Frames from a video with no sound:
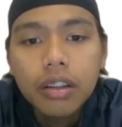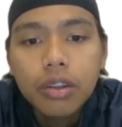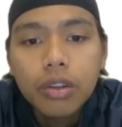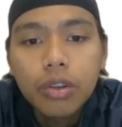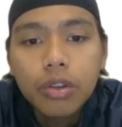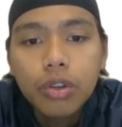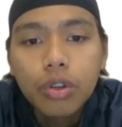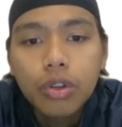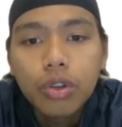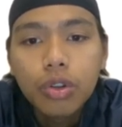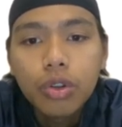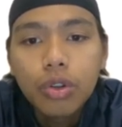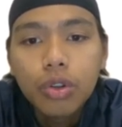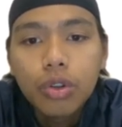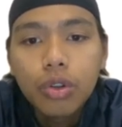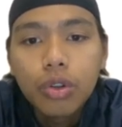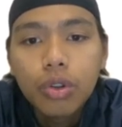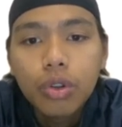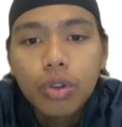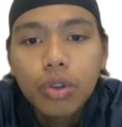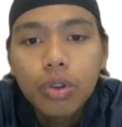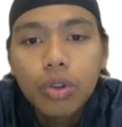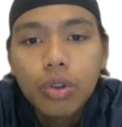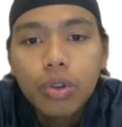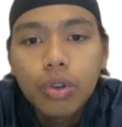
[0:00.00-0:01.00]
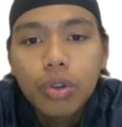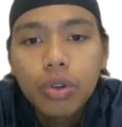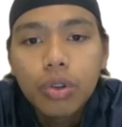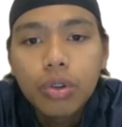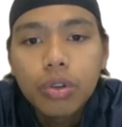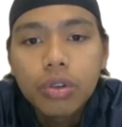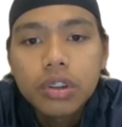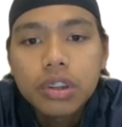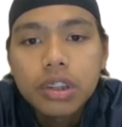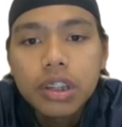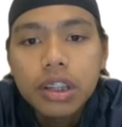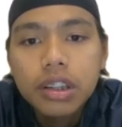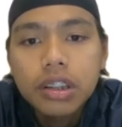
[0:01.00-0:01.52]

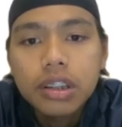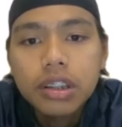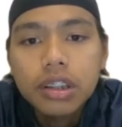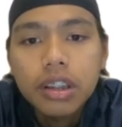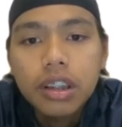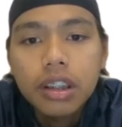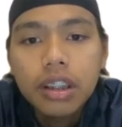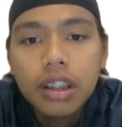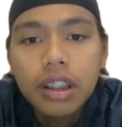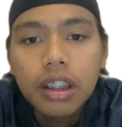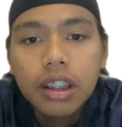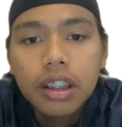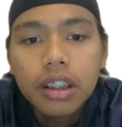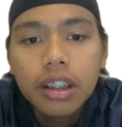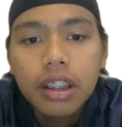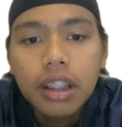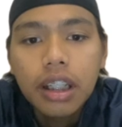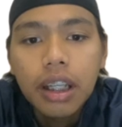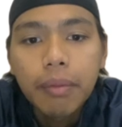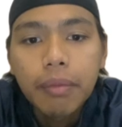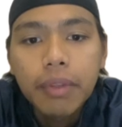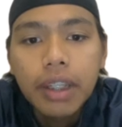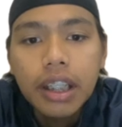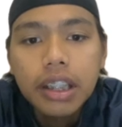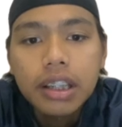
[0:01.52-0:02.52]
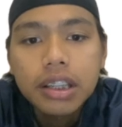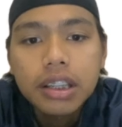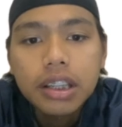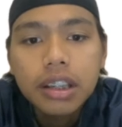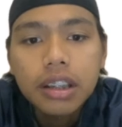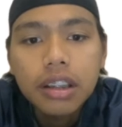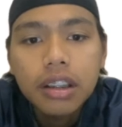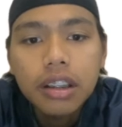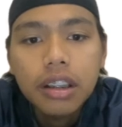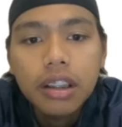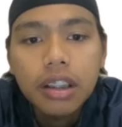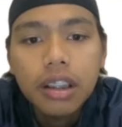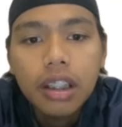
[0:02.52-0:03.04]
to search the
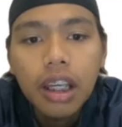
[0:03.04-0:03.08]
delamination,